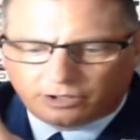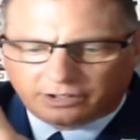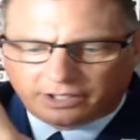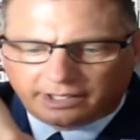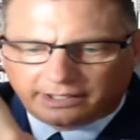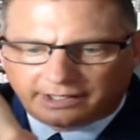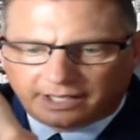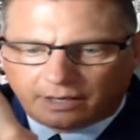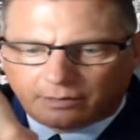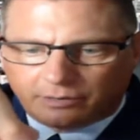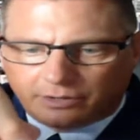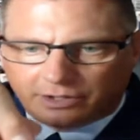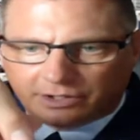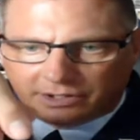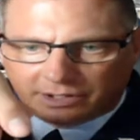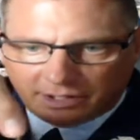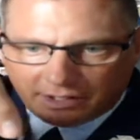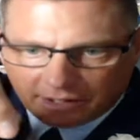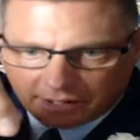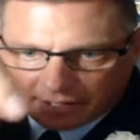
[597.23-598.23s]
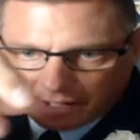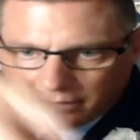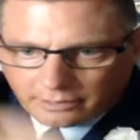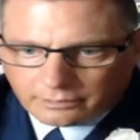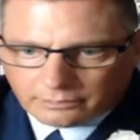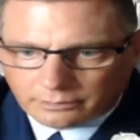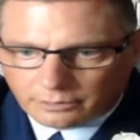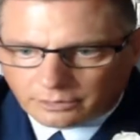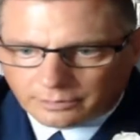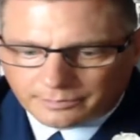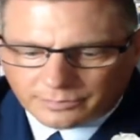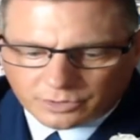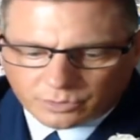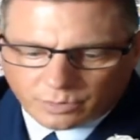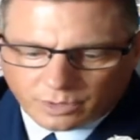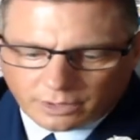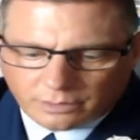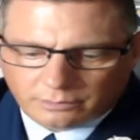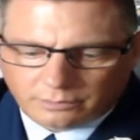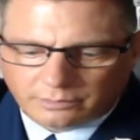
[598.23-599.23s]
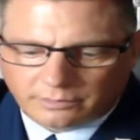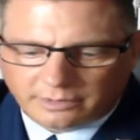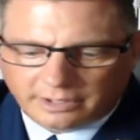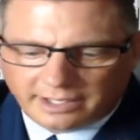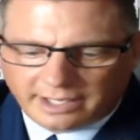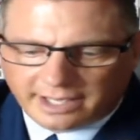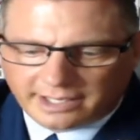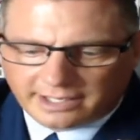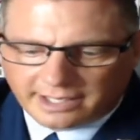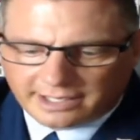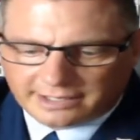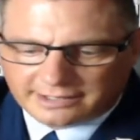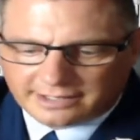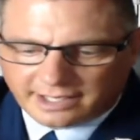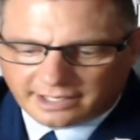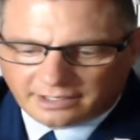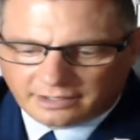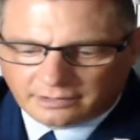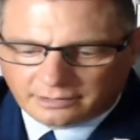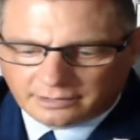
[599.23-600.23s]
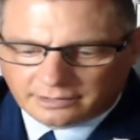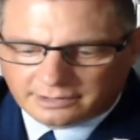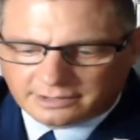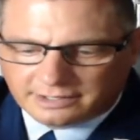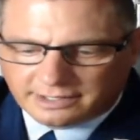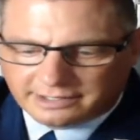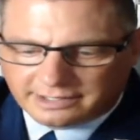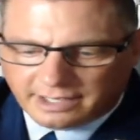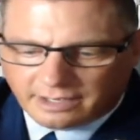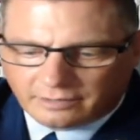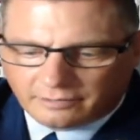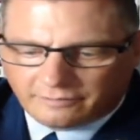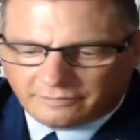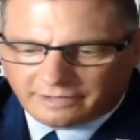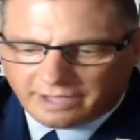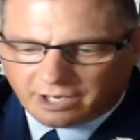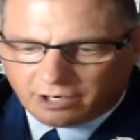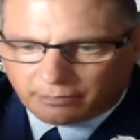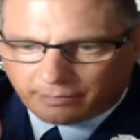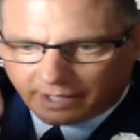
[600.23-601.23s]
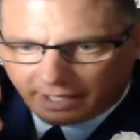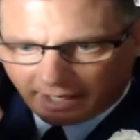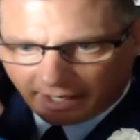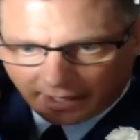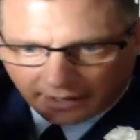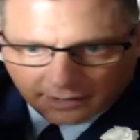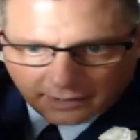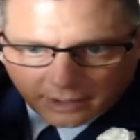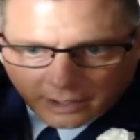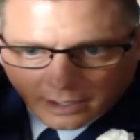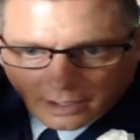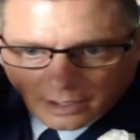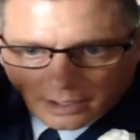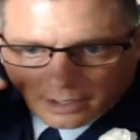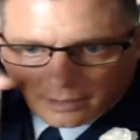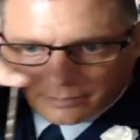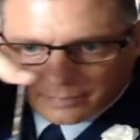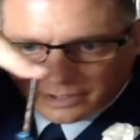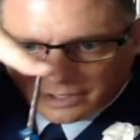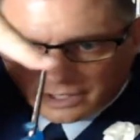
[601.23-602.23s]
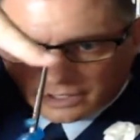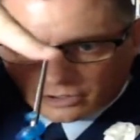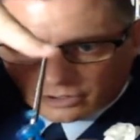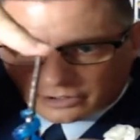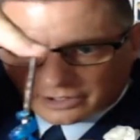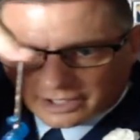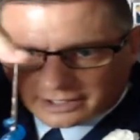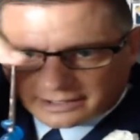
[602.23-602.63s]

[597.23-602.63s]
when you sit it down. Oops, well, I can't. It's not going to sit down flat on my hand. But they look like that